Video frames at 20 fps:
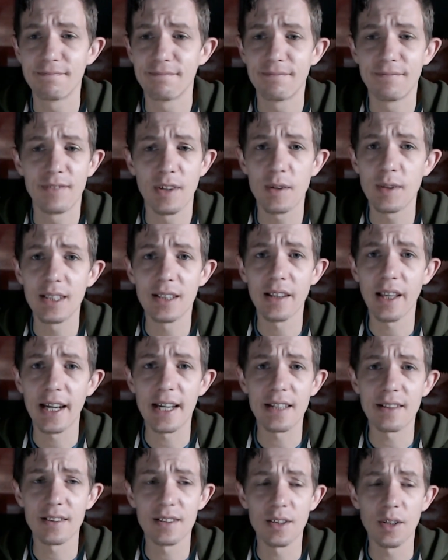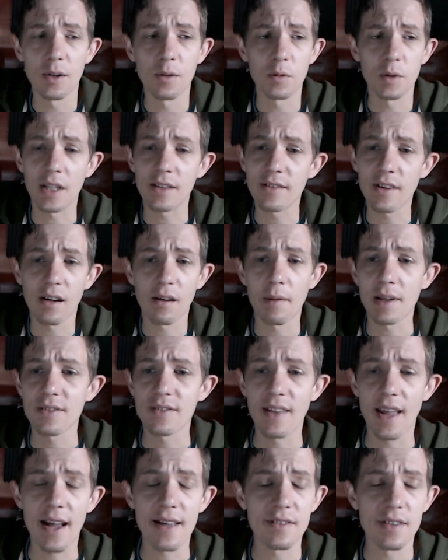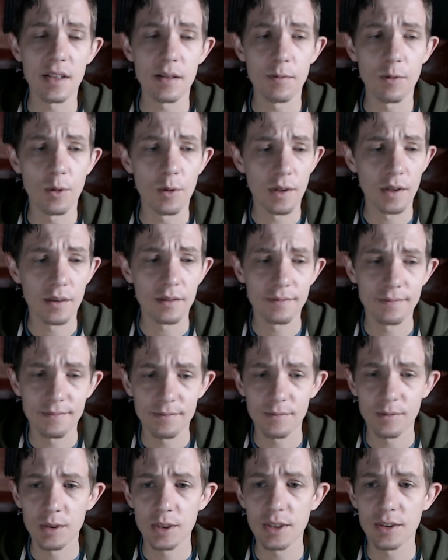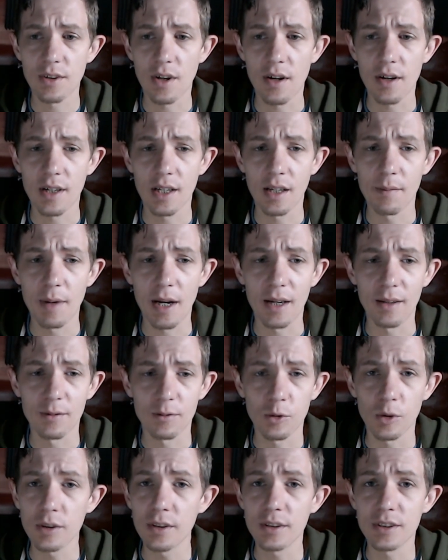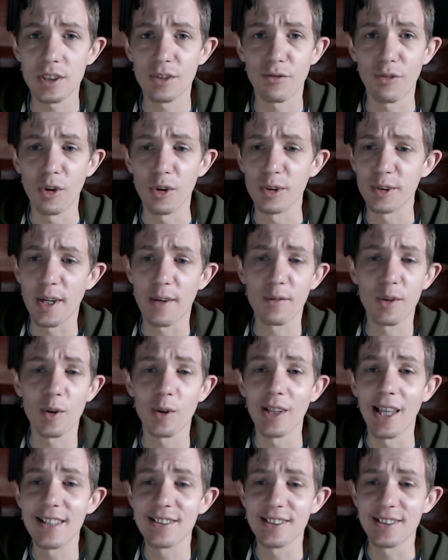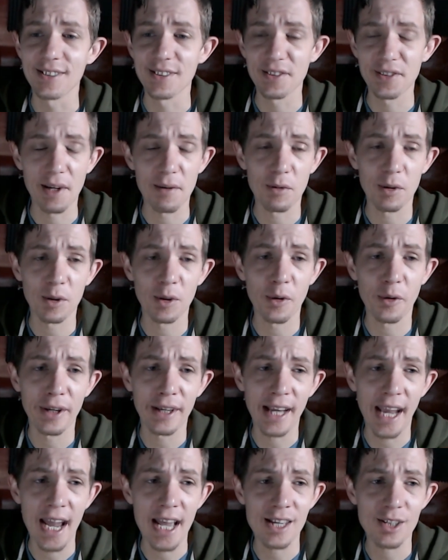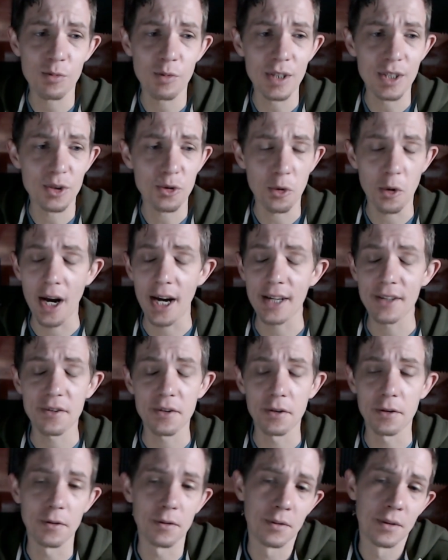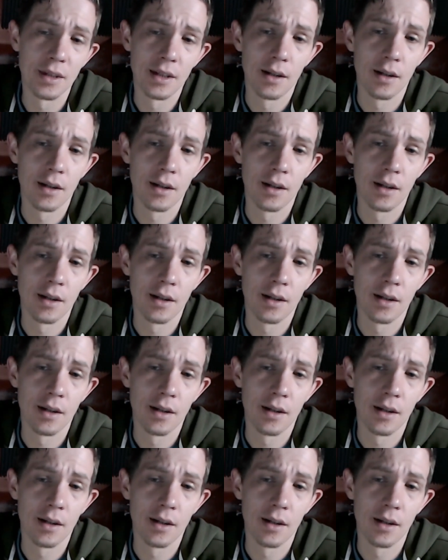very light. You know, we're not talking about stats anymore. We're just talking about really just philosophical lessons that we're learning as we try to